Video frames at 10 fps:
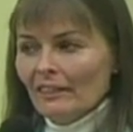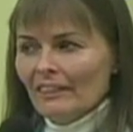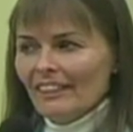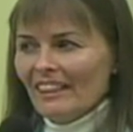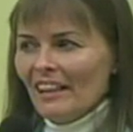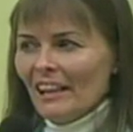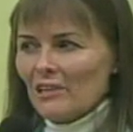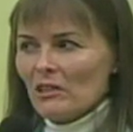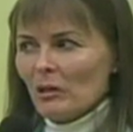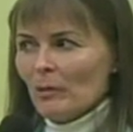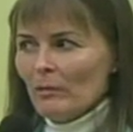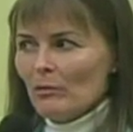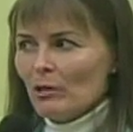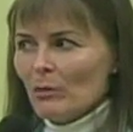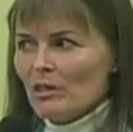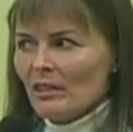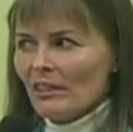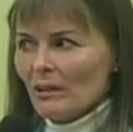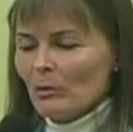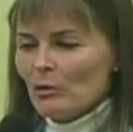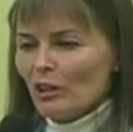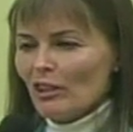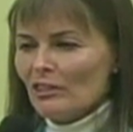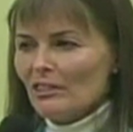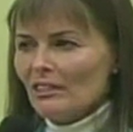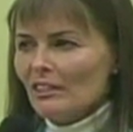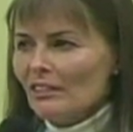Any last little bit before we sing a couple songs that